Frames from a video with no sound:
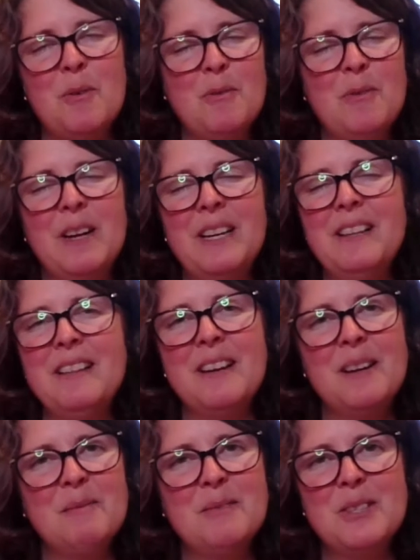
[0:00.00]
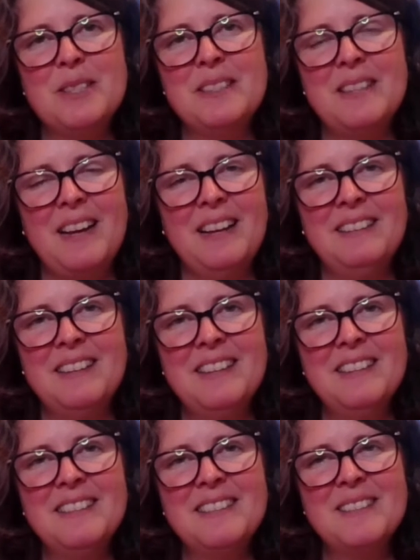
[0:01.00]
funny that I'm just saying
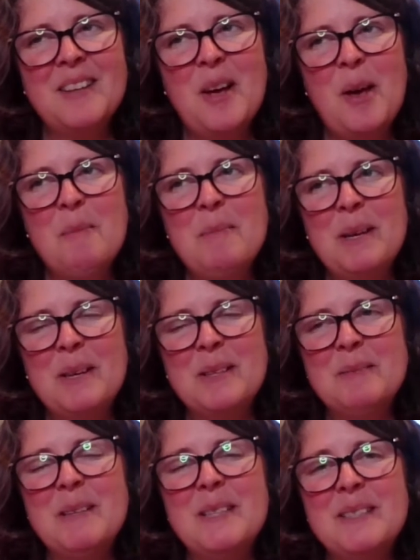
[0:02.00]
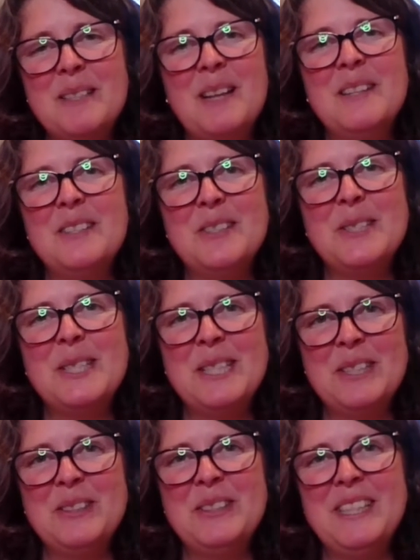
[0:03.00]
this because my son just
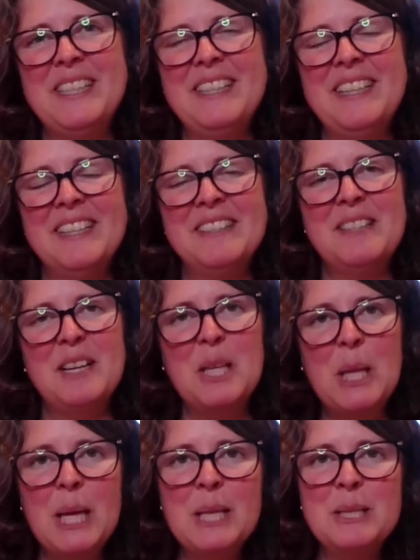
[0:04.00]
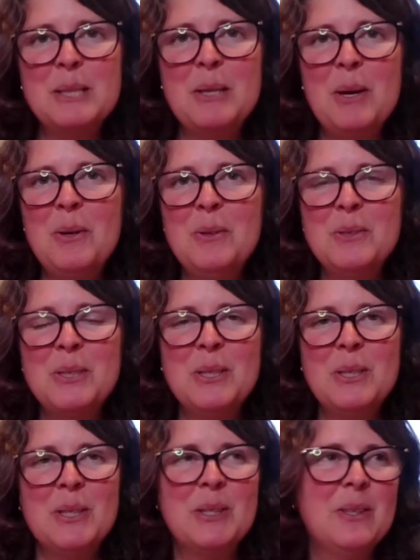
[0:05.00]
literally said, let's go to
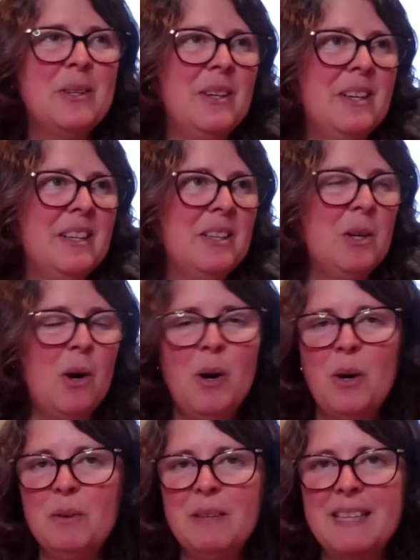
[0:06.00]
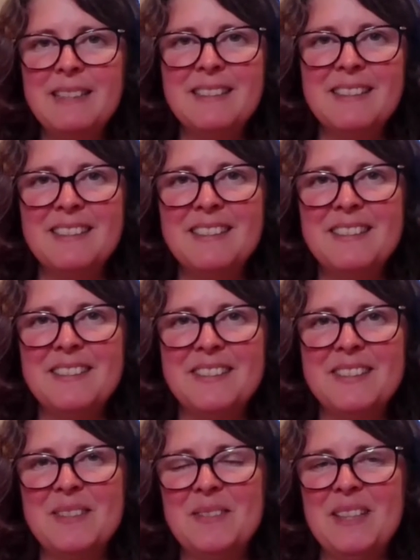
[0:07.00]
the car races or
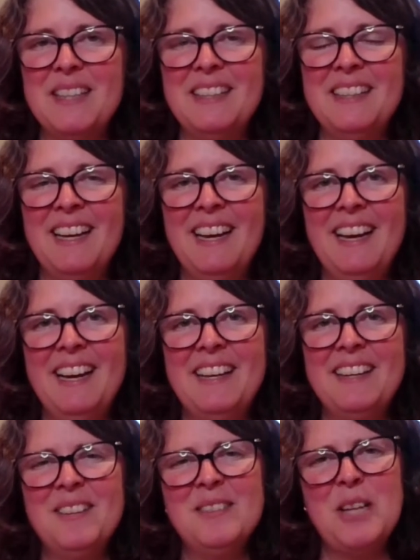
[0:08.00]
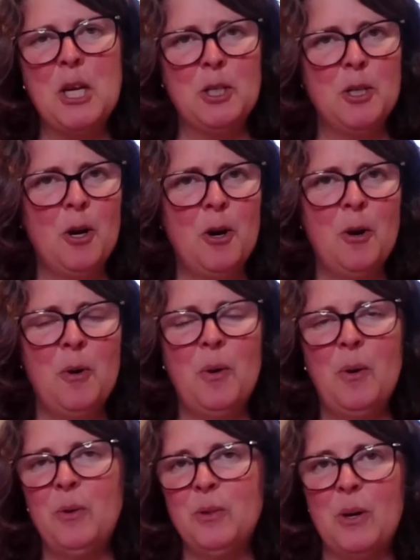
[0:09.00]
something. And I was like,
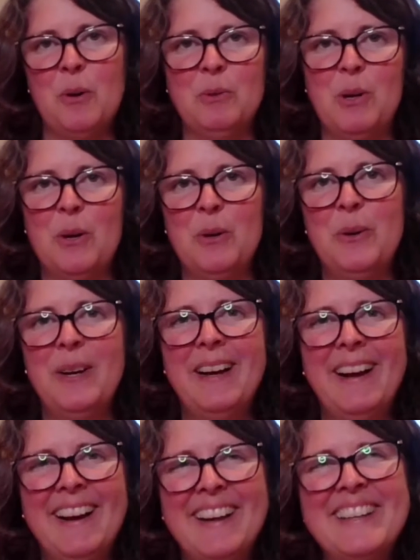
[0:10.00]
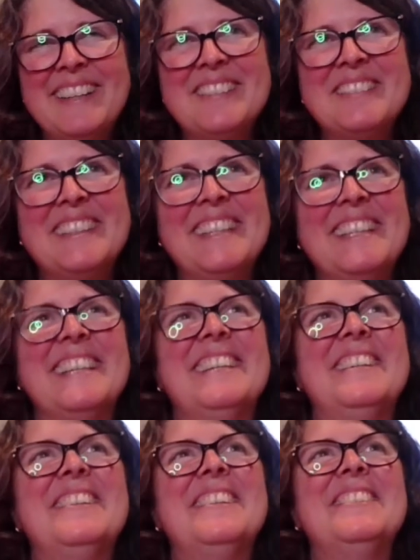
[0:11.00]
no, no, no. And I'm like,
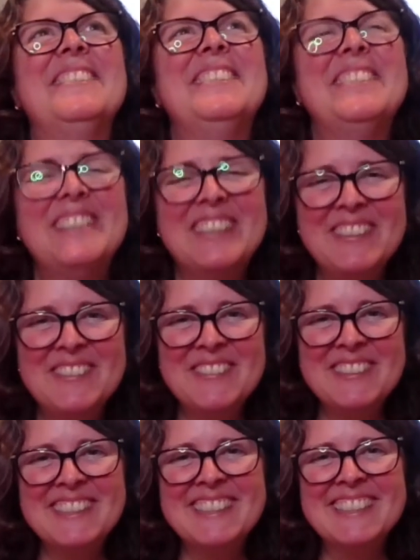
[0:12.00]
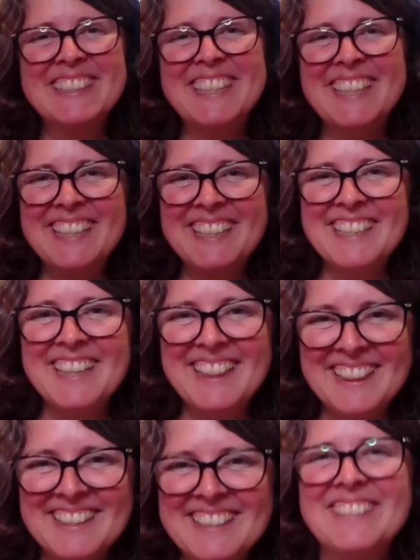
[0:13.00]
oh, shoot. Like,
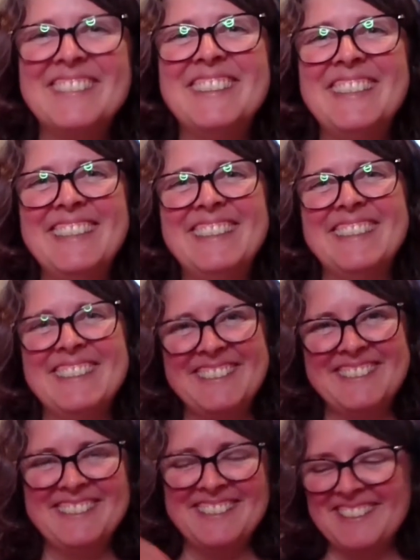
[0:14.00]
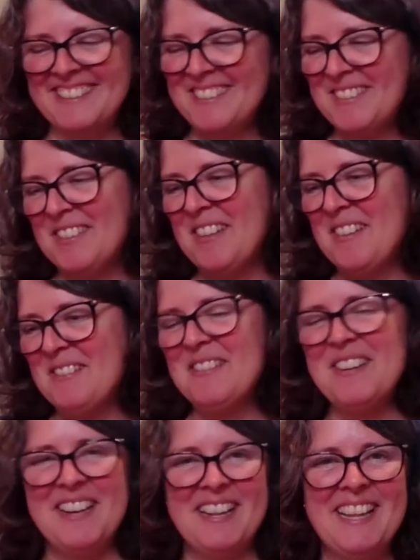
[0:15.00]
literally, this is
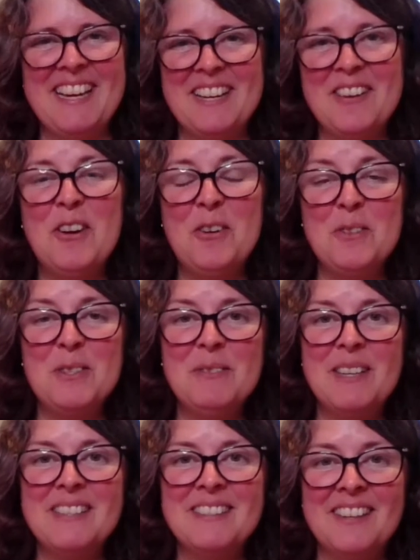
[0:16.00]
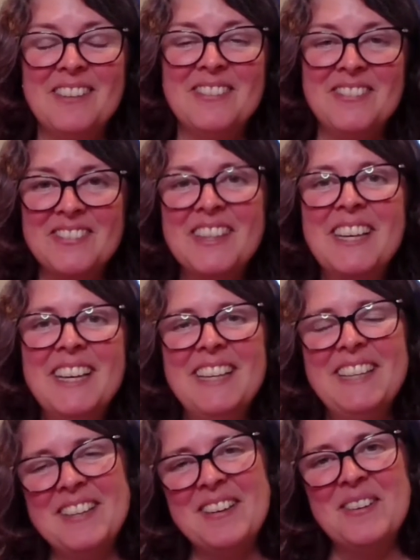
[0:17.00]
like, note to myself.
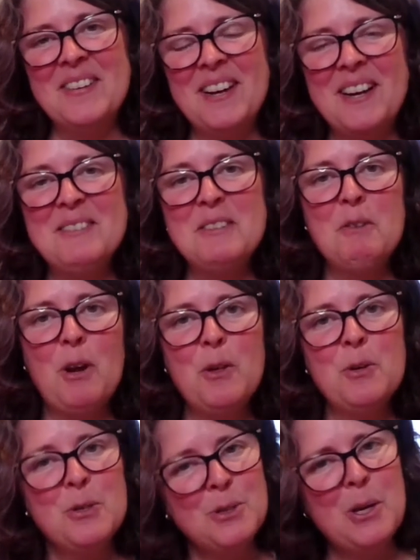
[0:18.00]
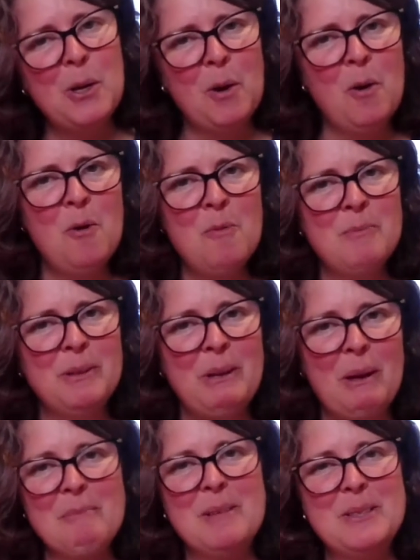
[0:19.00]
I would rather stay home and
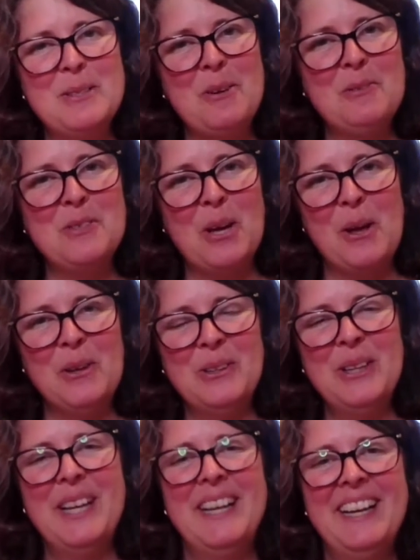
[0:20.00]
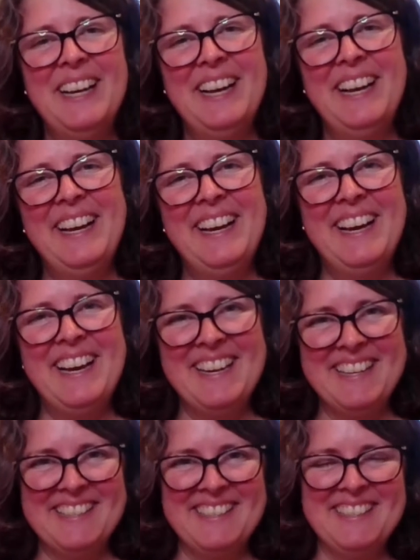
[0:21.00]
get my stuff done.
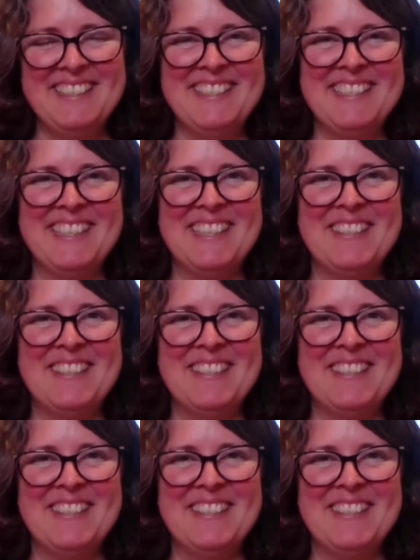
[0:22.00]
And,